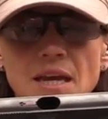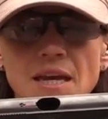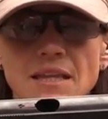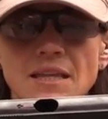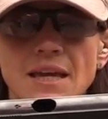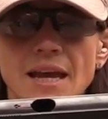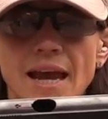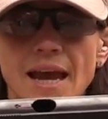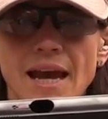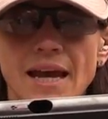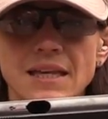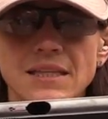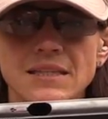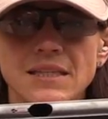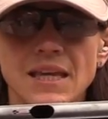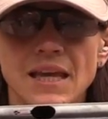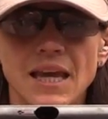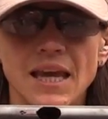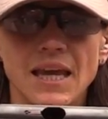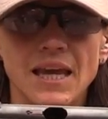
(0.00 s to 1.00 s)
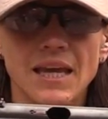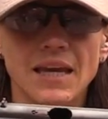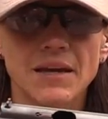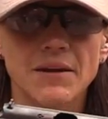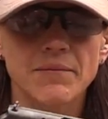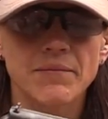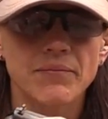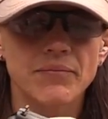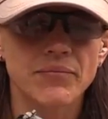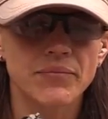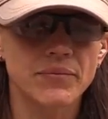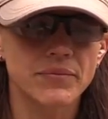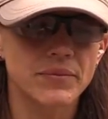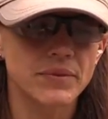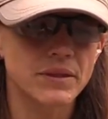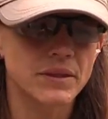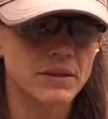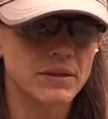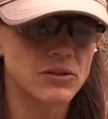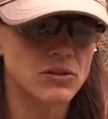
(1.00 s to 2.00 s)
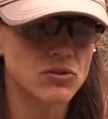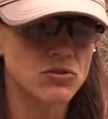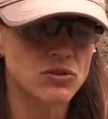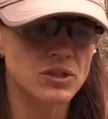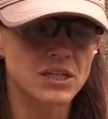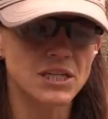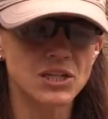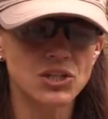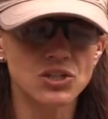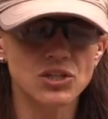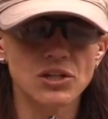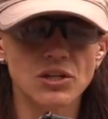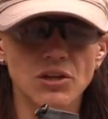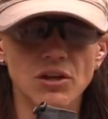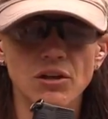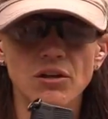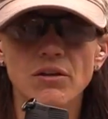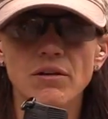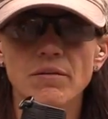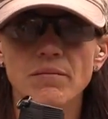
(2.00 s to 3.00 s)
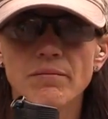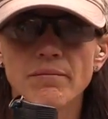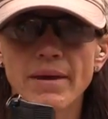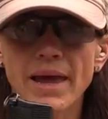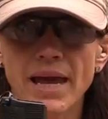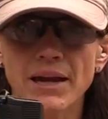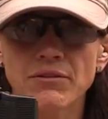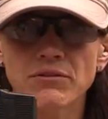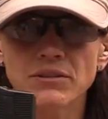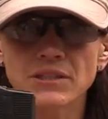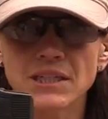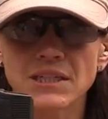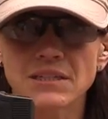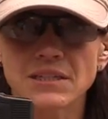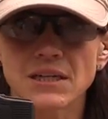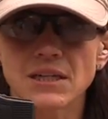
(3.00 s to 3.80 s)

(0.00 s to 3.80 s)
that adds a traditional mag release